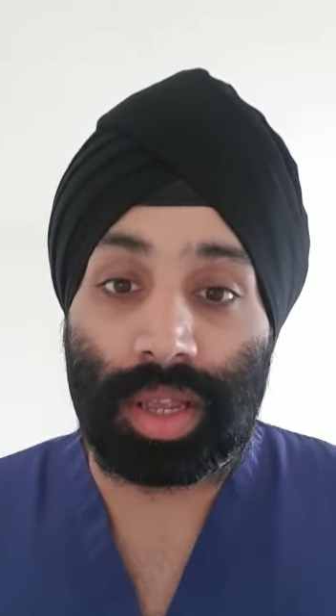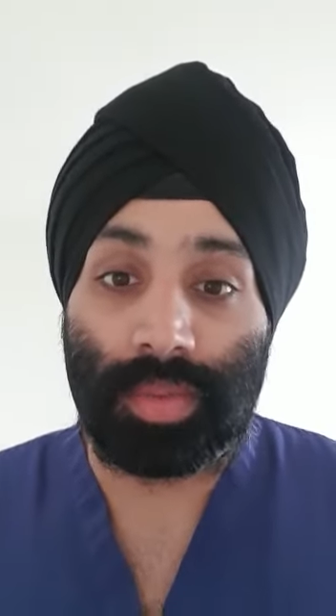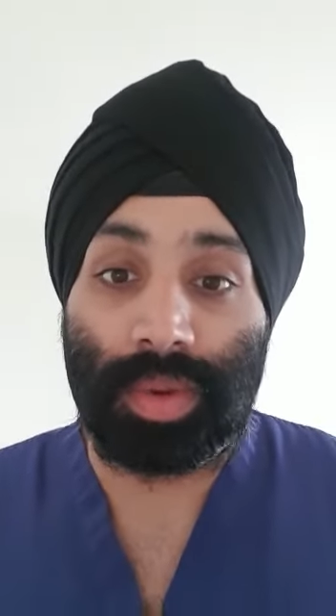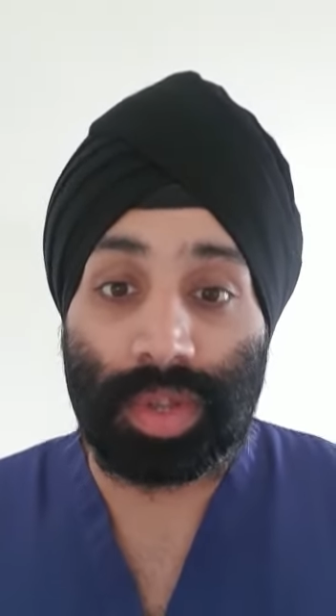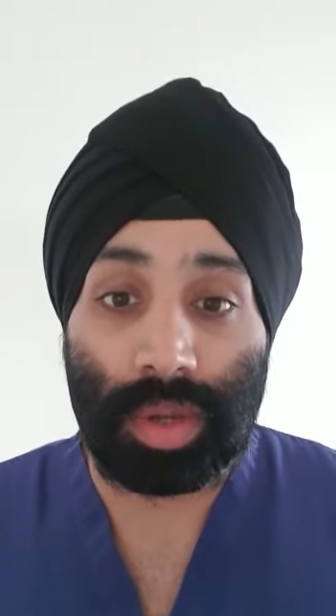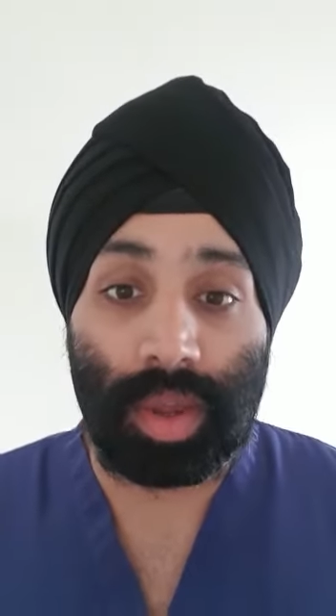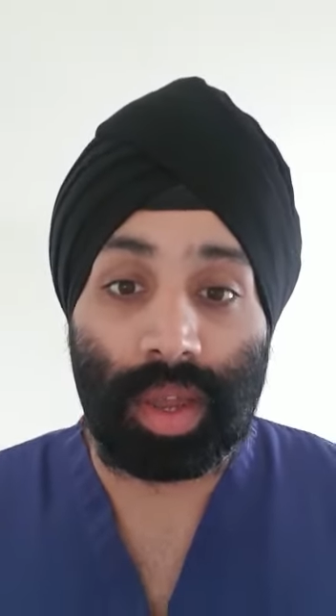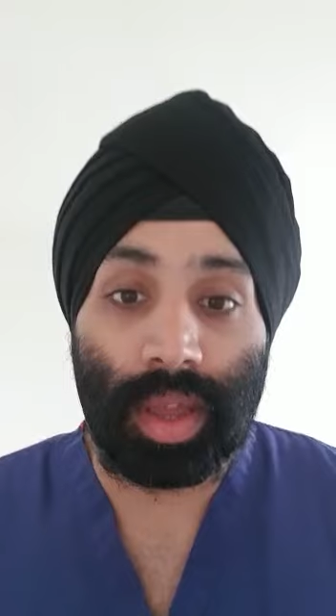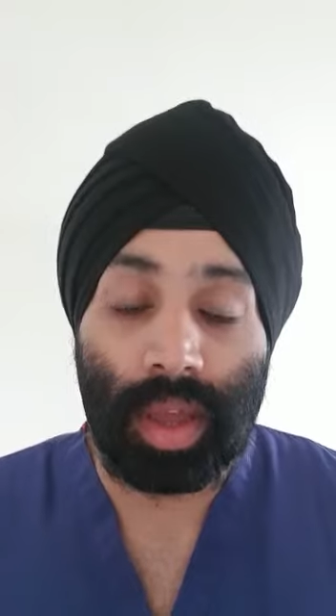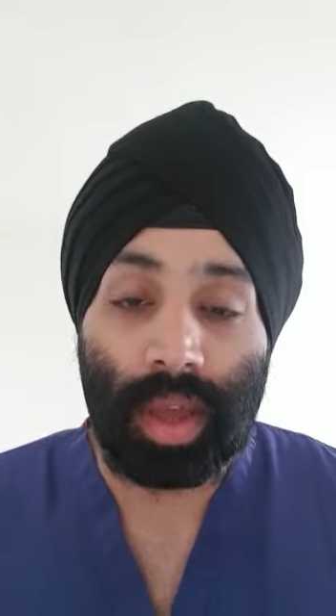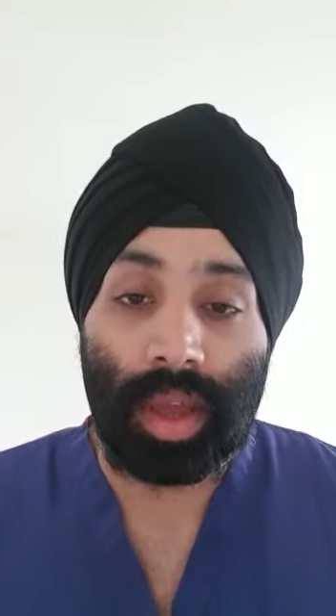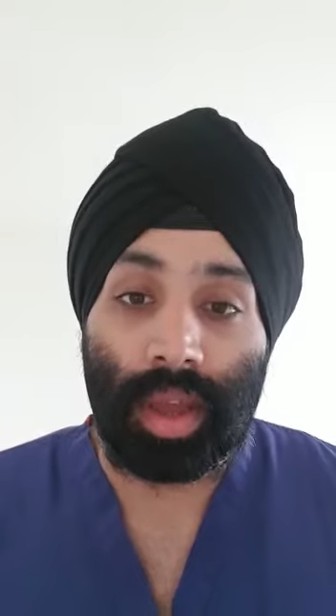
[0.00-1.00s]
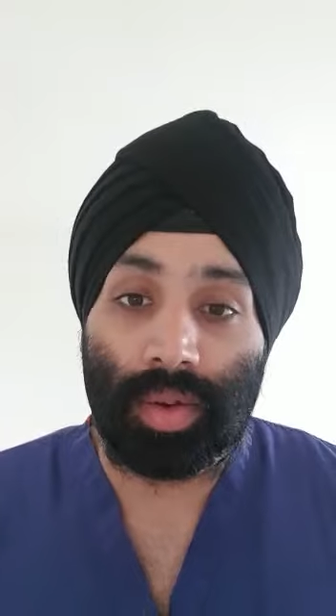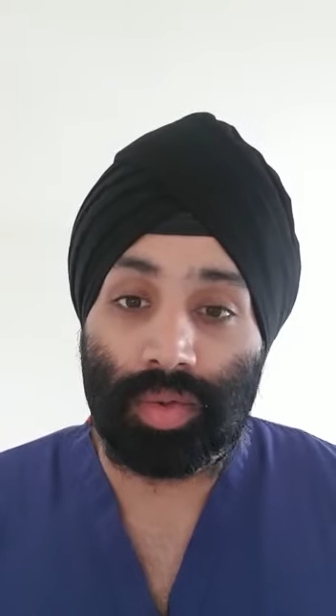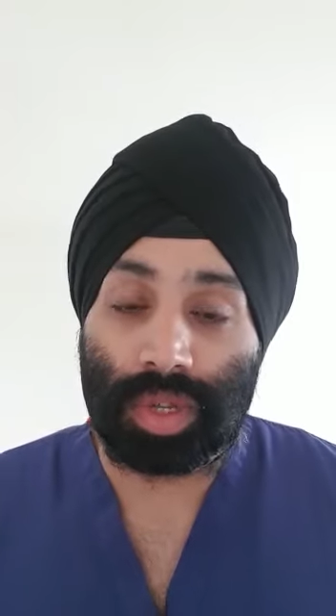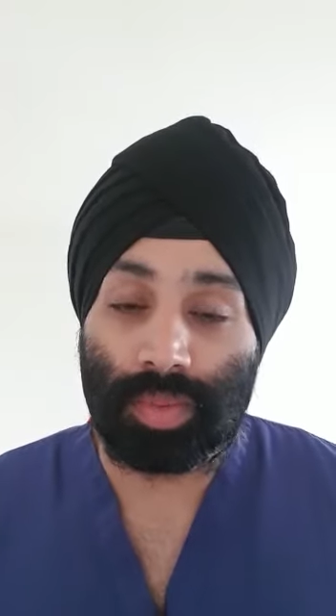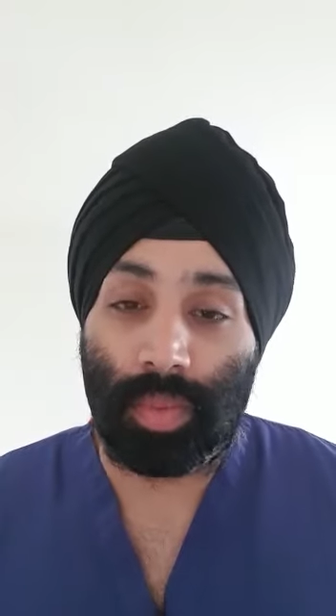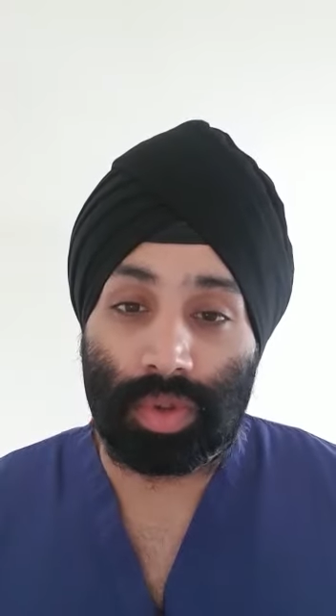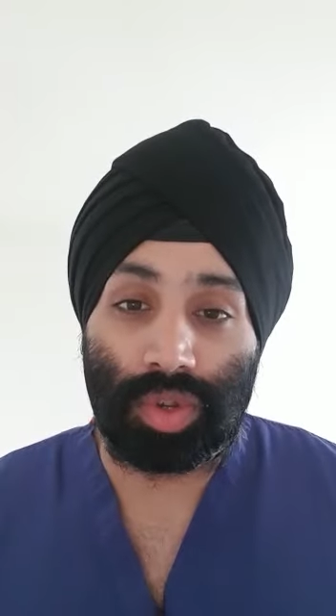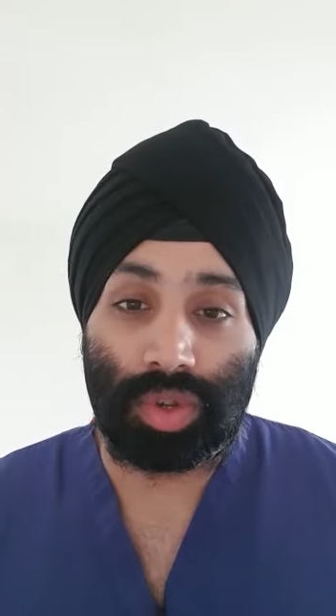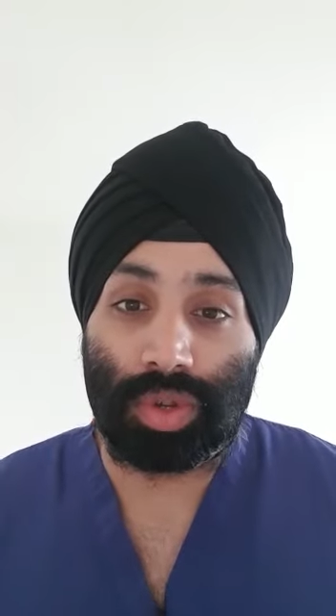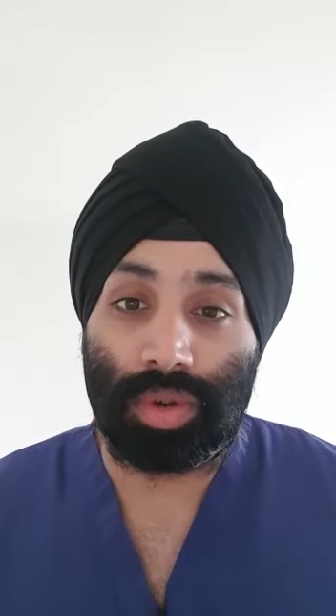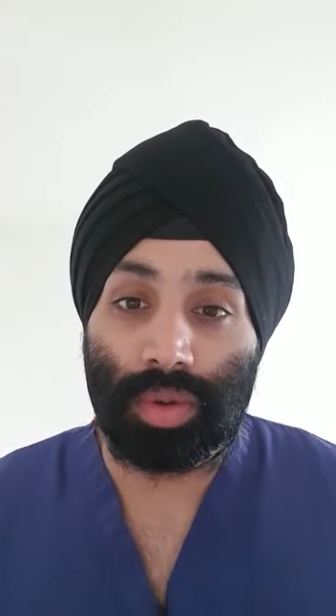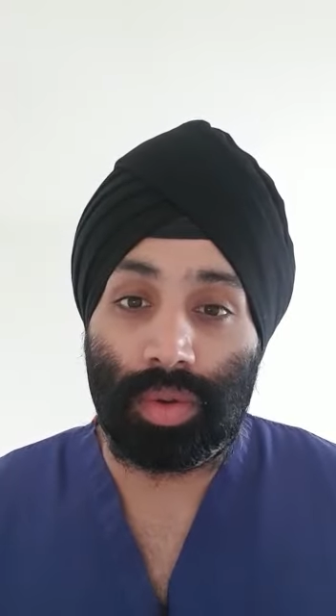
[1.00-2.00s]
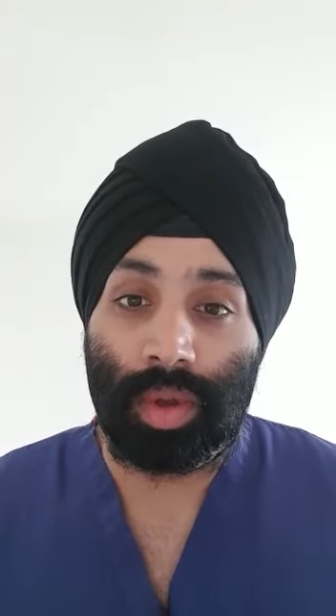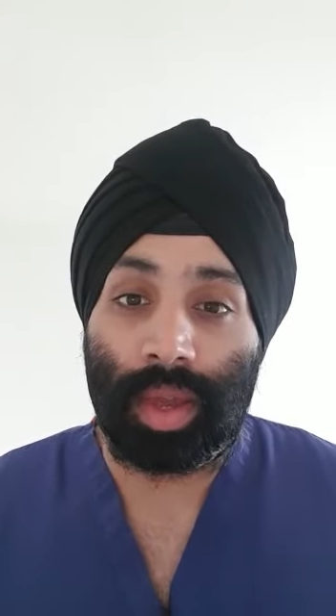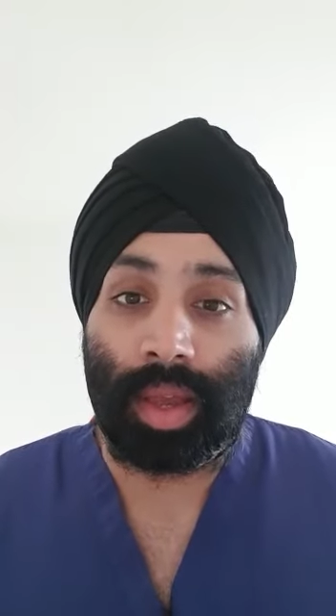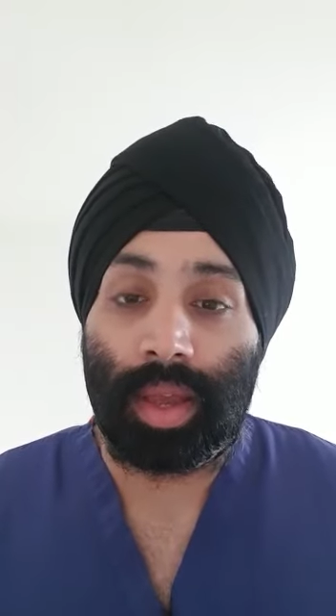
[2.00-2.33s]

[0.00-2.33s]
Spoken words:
has been doing in response to